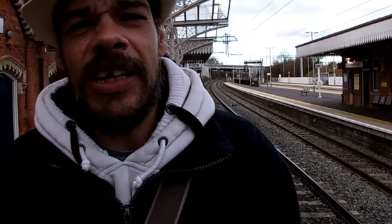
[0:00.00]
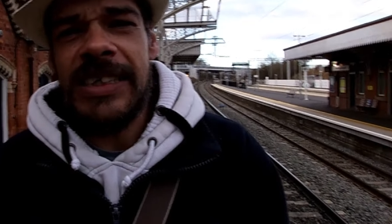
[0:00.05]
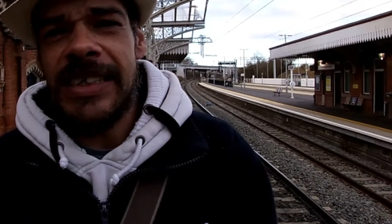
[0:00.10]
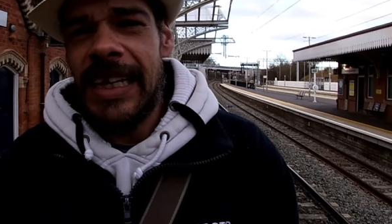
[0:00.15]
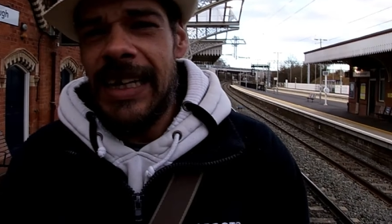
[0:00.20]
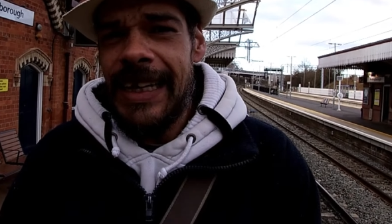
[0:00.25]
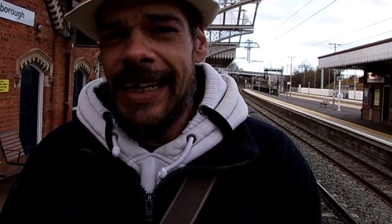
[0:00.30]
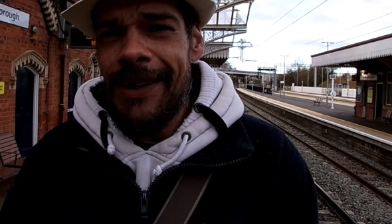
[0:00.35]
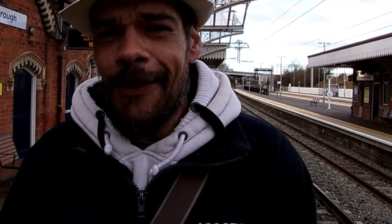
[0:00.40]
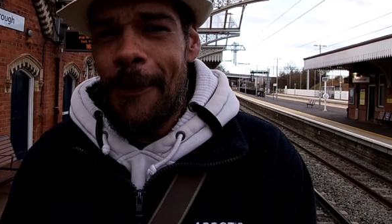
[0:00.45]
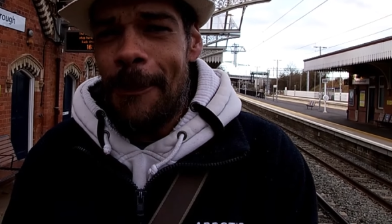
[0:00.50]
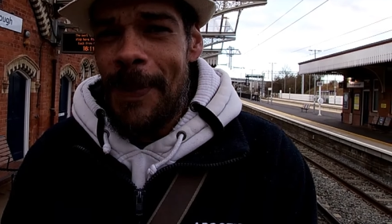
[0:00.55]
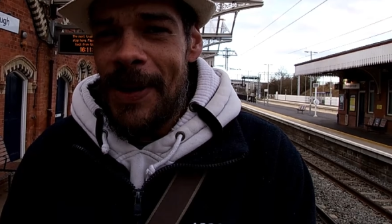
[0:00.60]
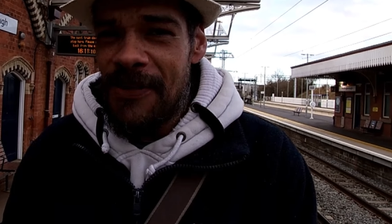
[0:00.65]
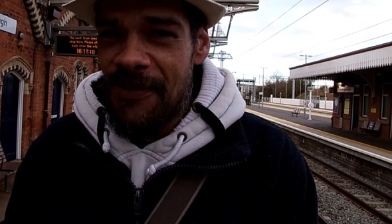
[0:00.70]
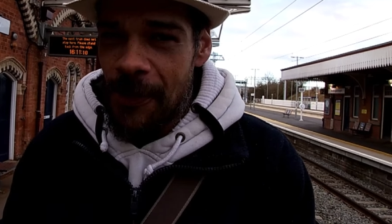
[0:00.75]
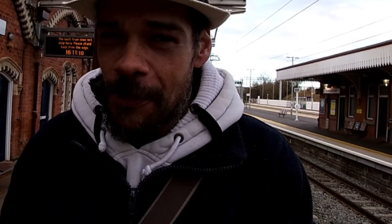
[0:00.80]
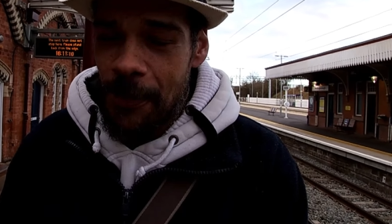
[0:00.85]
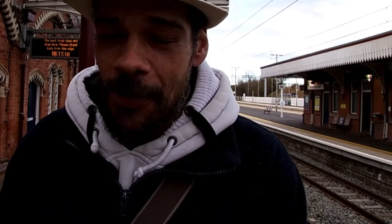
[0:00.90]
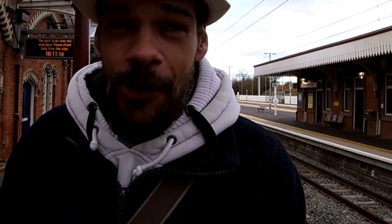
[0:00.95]
there's a little bit
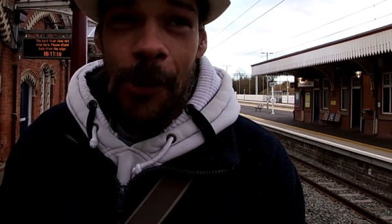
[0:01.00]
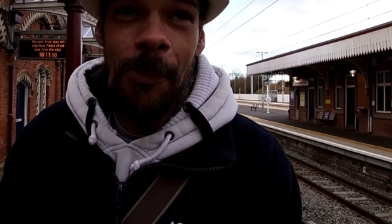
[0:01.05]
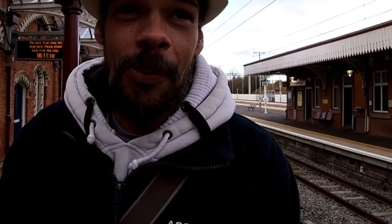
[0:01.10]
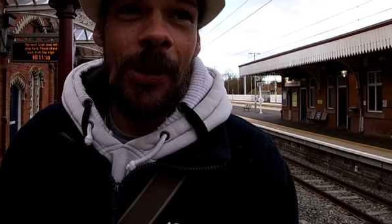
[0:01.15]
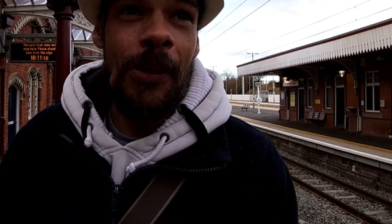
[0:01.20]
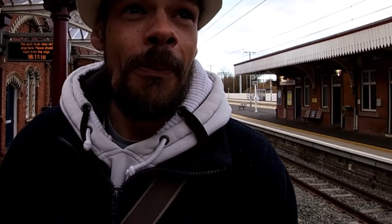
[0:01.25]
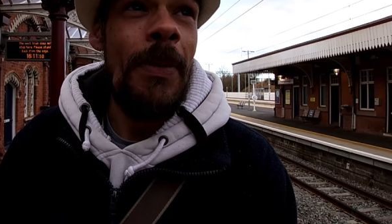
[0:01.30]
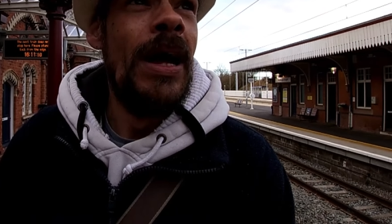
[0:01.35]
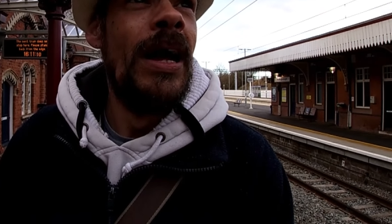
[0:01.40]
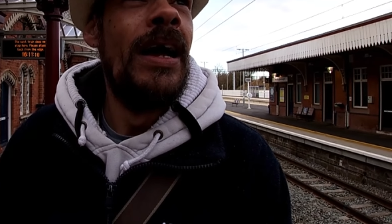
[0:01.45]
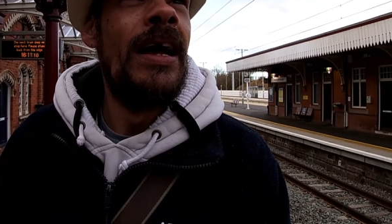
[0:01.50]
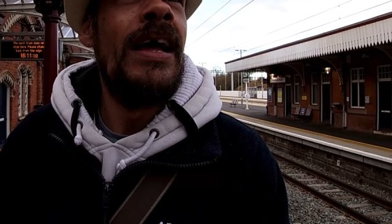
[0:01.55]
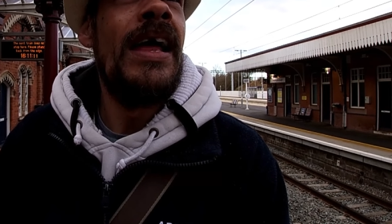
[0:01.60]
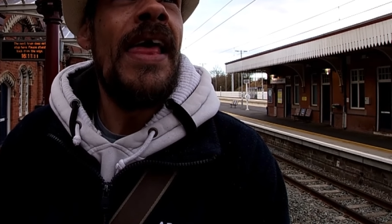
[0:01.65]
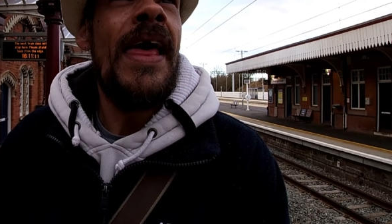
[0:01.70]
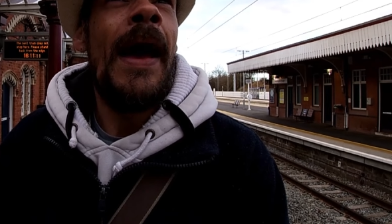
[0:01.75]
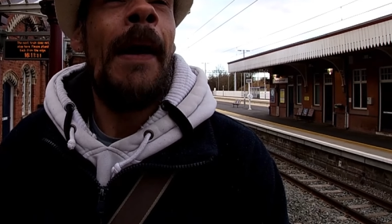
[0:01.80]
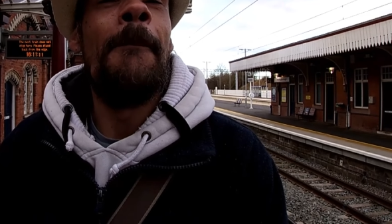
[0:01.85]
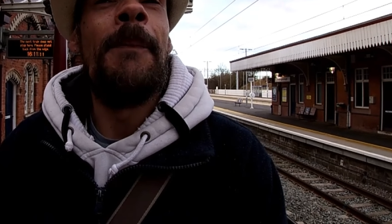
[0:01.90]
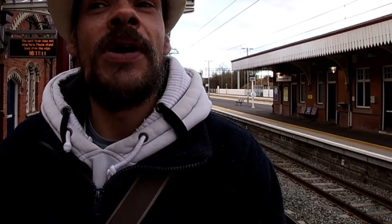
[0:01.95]
of a problem,
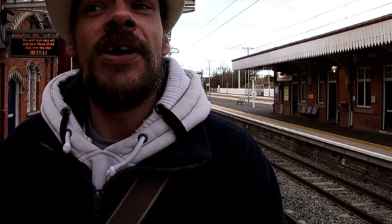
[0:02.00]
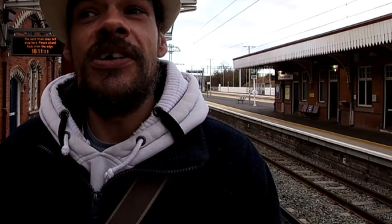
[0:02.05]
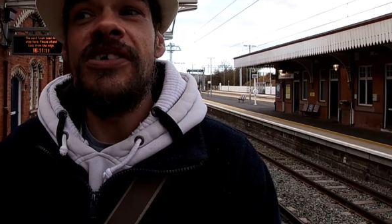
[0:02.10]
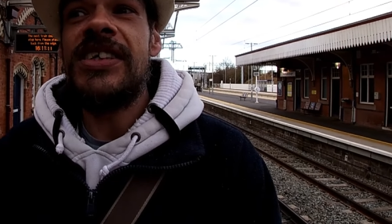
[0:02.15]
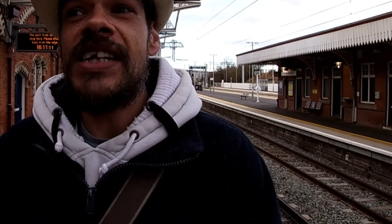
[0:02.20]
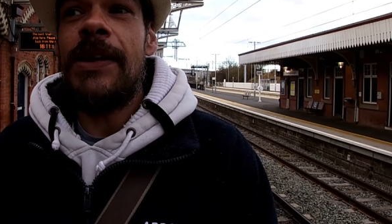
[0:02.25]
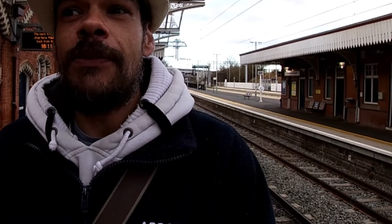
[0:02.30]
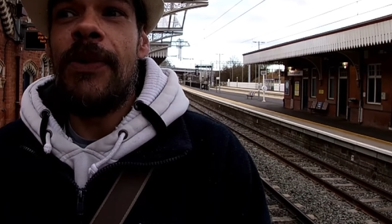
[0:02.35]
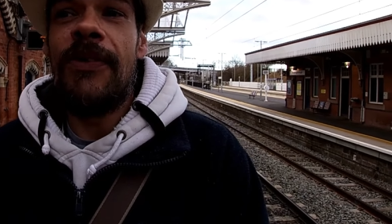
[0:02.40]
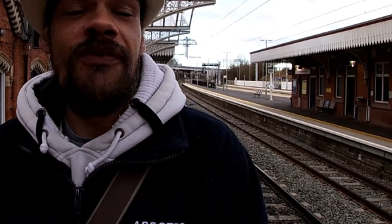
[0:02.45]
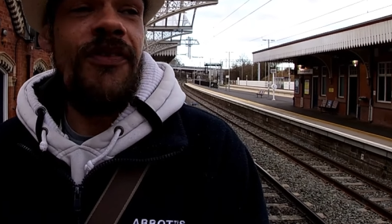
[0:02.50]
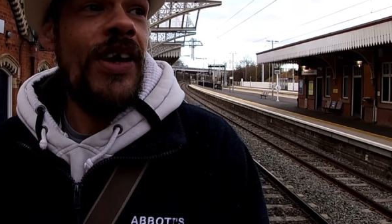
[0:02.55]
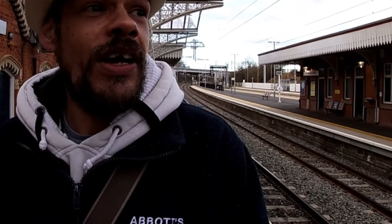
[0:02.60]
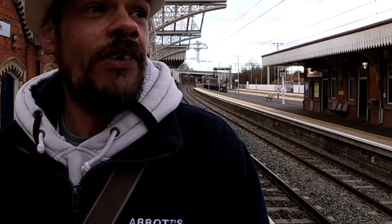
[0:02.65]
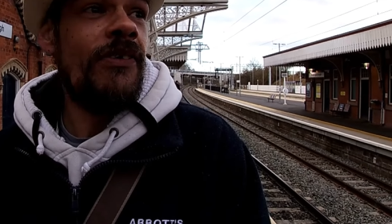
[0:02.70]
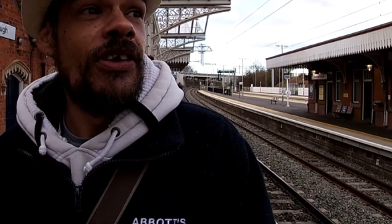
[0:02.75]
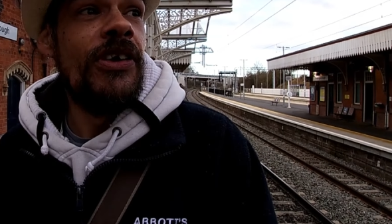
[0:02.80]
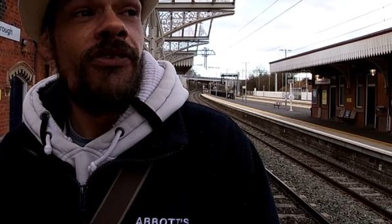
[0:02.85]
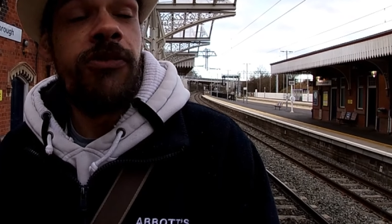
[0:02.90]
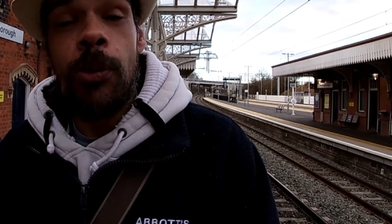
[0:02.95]
and because they were
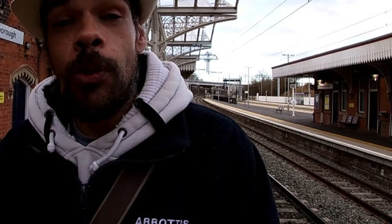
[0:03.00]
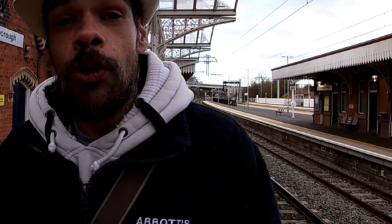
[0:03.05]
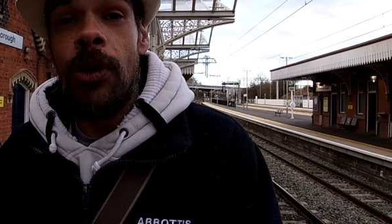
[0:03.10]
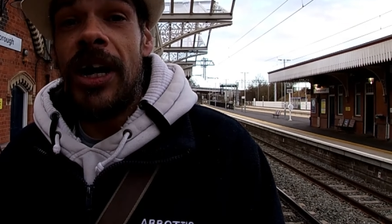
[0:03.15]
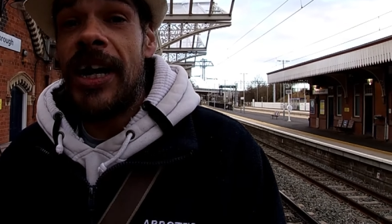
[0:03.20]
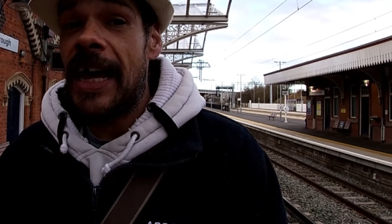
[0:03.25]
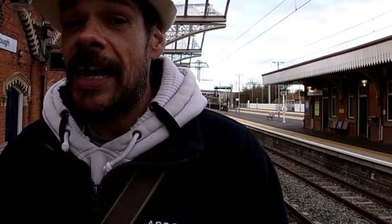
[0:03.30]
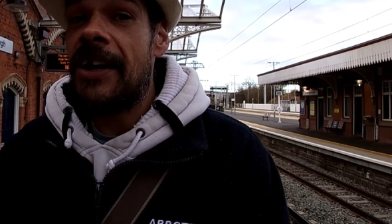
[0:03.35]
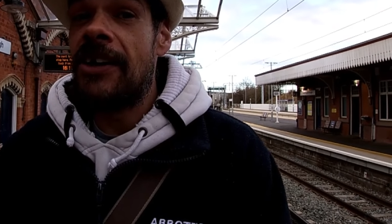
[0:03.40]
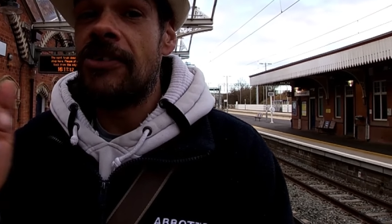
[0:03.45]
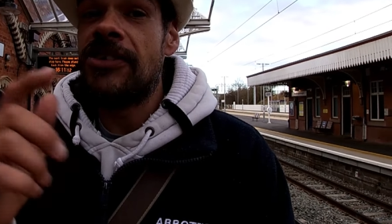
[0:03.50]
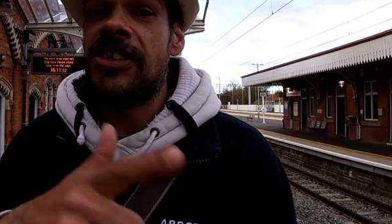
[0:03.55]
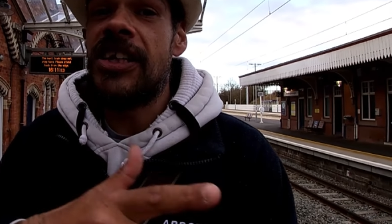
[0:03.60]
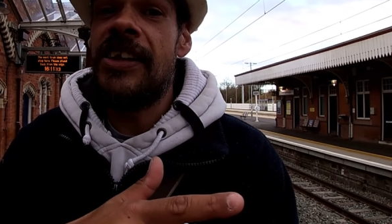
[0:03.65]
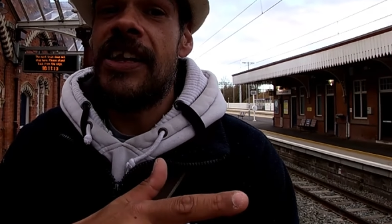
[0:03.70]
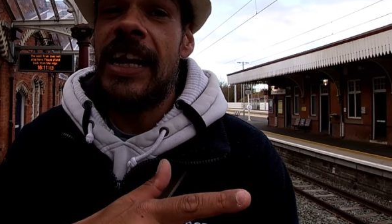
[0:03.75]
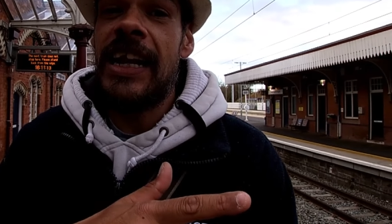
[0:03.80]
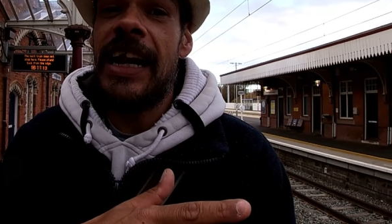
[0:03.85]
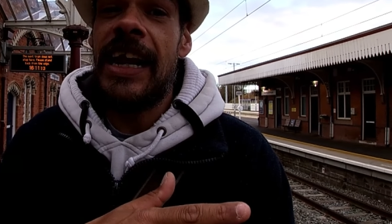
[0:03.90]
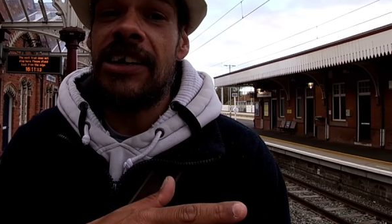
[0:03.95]
fearing of water getting onto
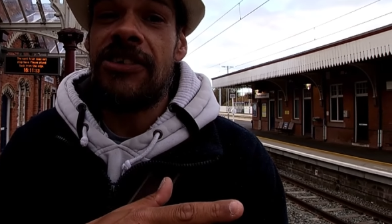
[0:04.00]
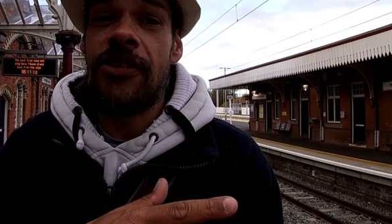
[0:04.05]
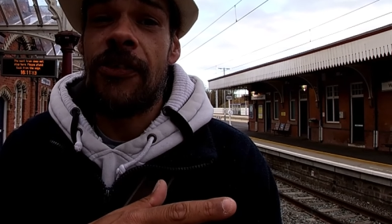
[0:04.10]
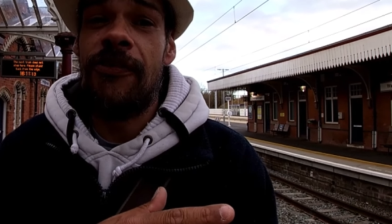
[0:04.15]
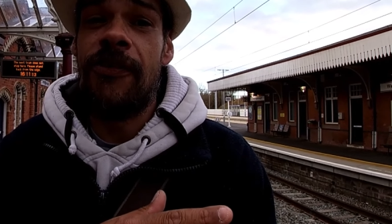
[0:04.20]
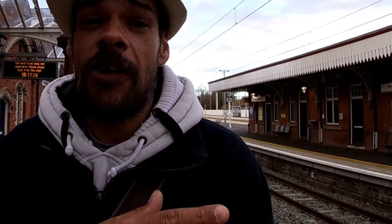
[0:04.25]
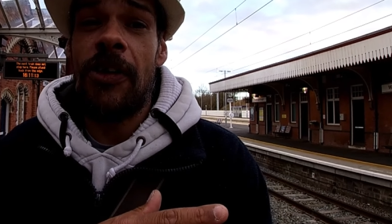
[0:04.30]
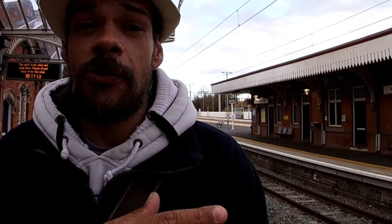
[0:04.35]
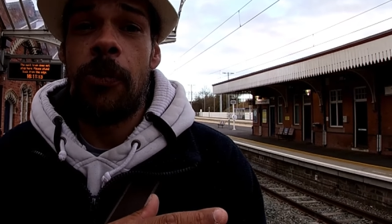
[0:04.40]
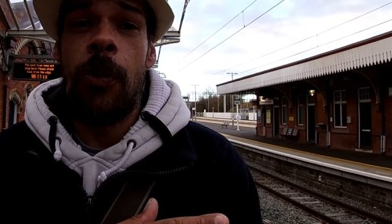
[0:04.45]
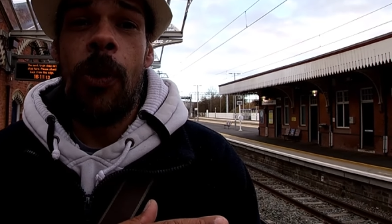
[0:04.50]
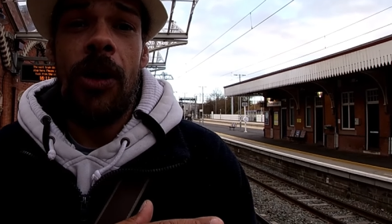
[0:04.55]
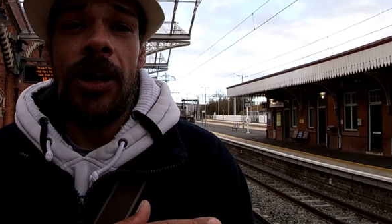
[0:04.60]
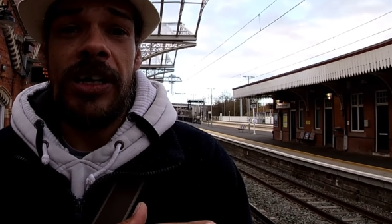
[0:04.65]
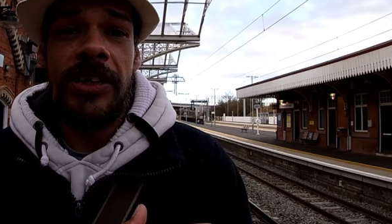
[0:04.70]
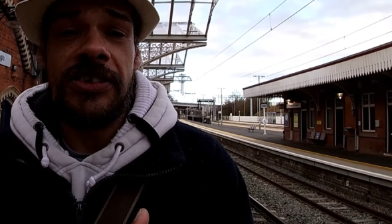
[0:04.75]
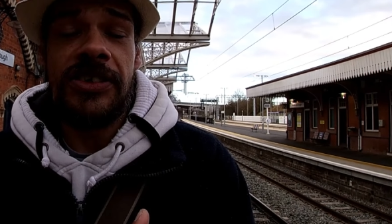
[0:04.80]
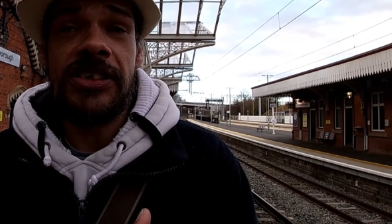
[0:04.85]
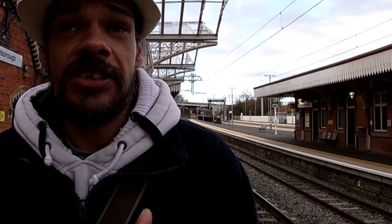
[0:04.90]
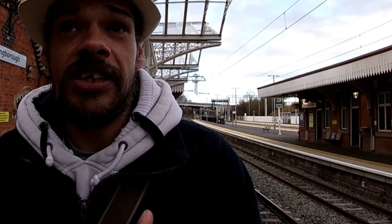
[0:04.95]
the electrified
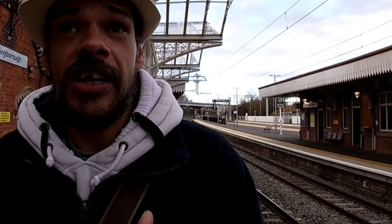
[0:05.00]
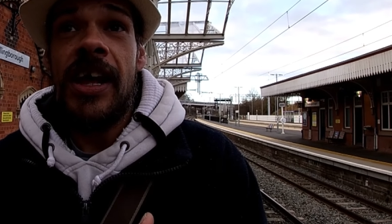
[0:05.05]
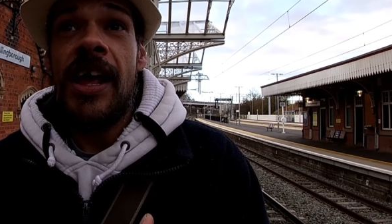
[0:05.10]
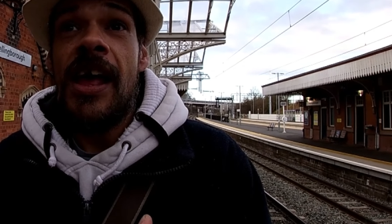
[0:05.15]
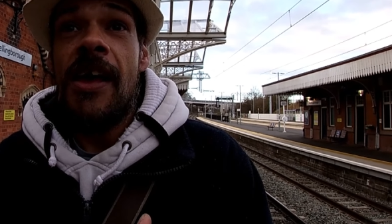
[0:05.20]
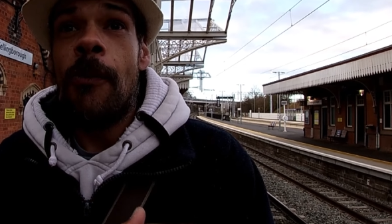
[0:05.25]
wires,